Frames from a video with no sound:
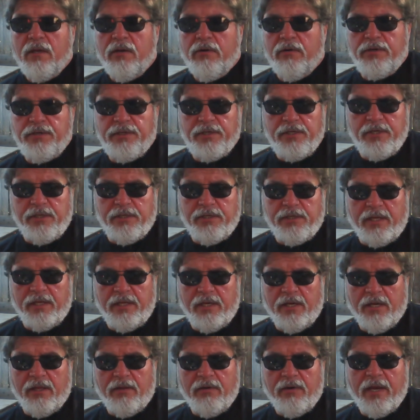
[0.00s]
Christians, on
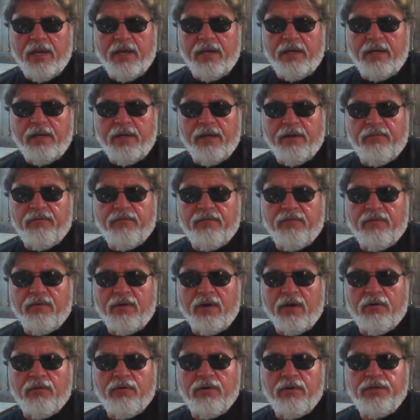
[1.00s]
the other hand, if
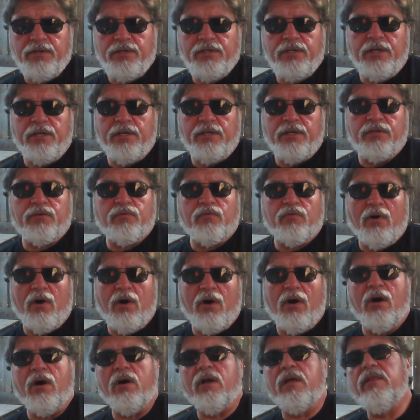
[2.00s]
a Christian is
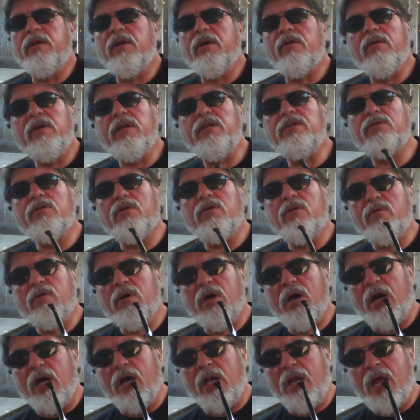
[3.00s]
wrong and there is no
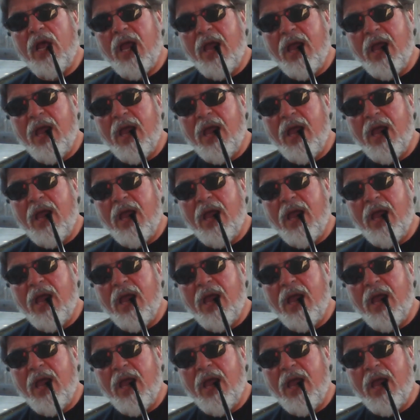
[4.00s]
God,